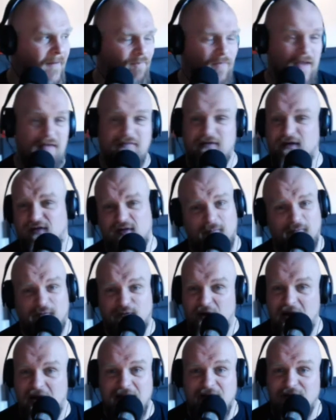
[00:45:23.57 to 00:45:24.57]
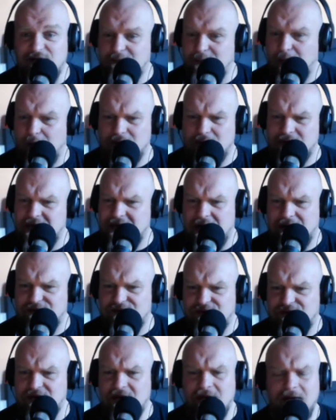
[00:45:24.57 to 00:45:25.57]
even some Friends
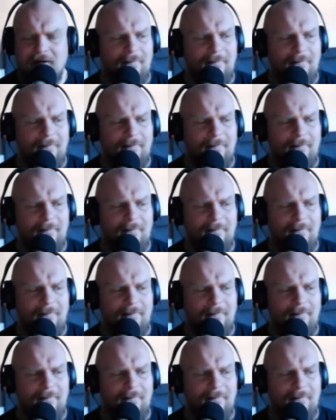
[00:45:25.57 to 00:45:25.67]
podcasts